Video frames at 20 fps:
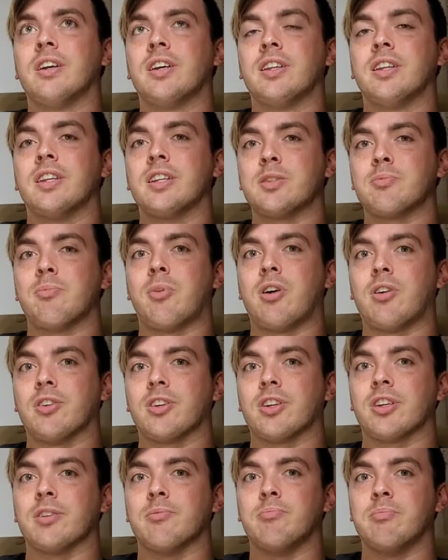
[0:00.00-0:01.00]
These
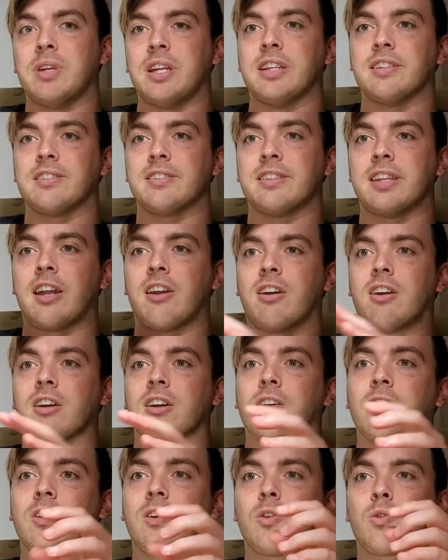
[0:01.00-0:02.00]
smaller meets that
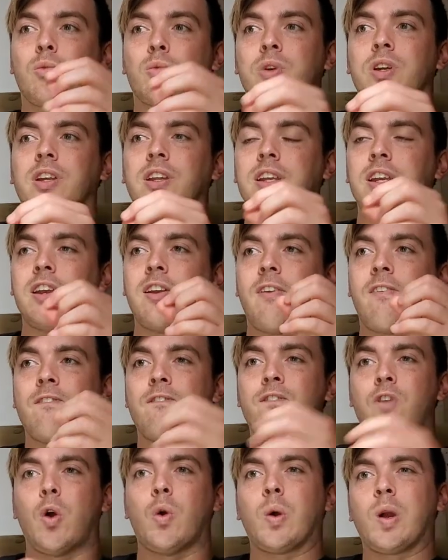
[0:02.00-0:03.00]
are really
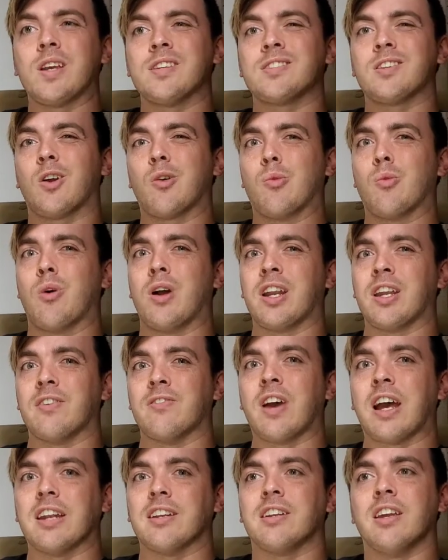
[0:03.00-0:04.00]
focused on one
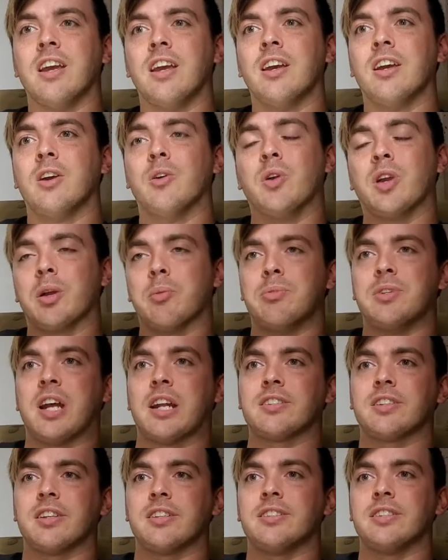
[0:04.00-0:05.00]
event. We could
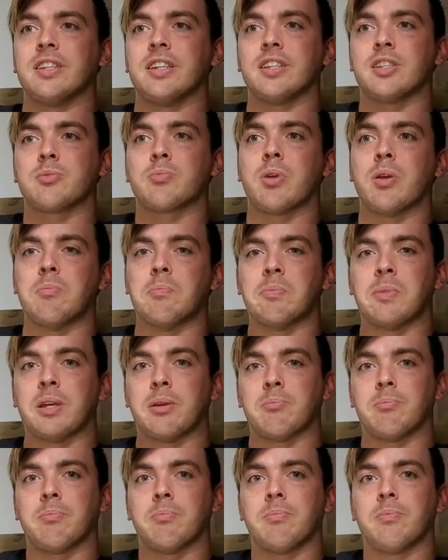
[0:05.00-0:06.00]
potentially see a sprint
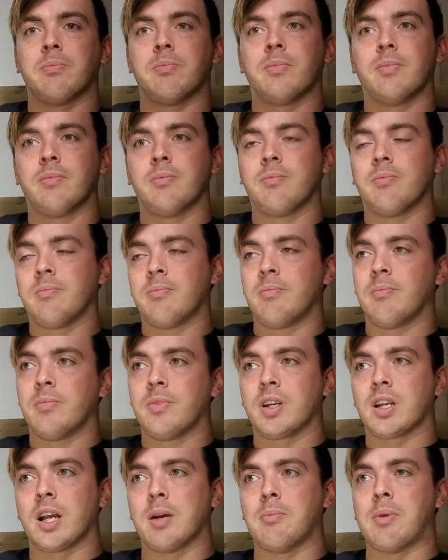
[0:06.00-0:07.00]
meet
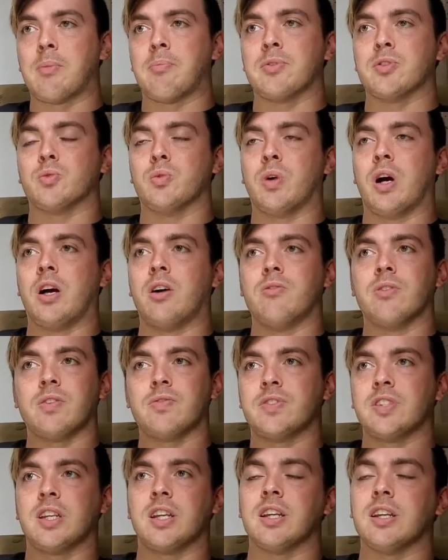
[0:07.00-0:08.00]
come up as well. We've
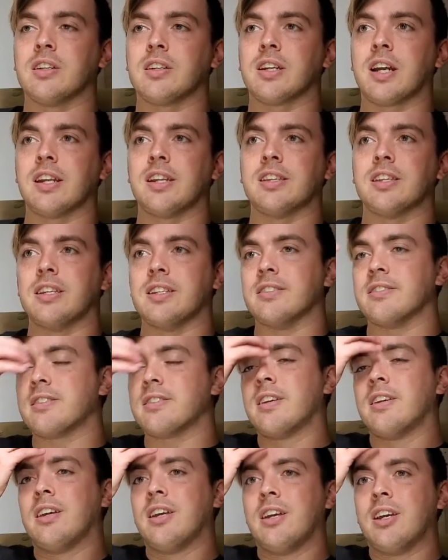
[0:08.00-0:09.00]
seen kind of these
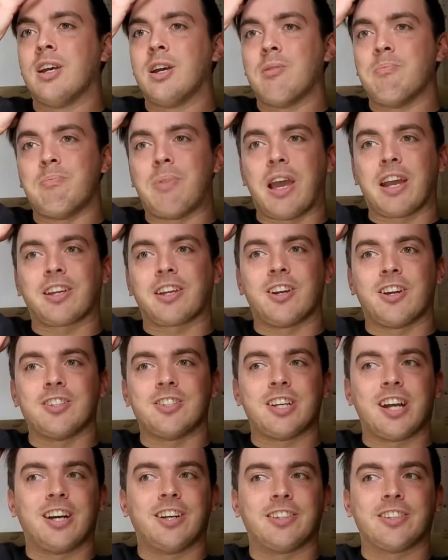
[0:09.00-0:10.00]
backyard
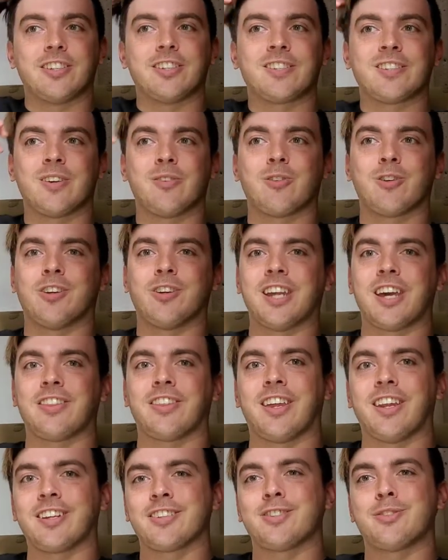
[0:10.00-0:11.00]
challenges that World
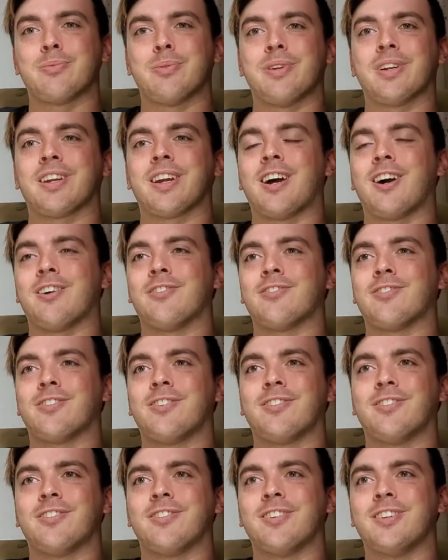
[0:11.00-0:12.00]
Athletics is putting out
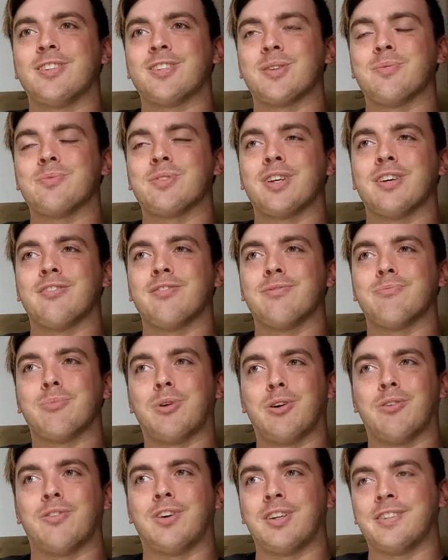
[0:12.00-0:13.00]
in terms of
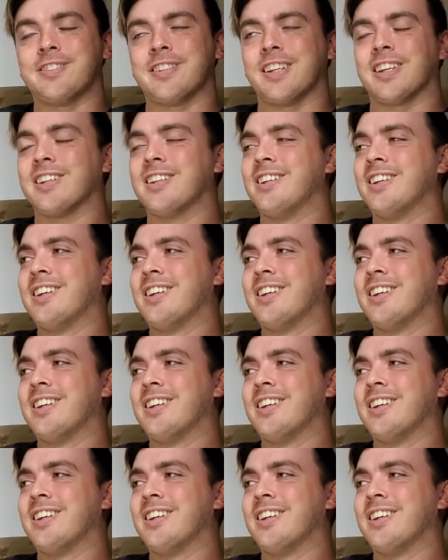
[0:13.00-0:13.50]
pole vaulting.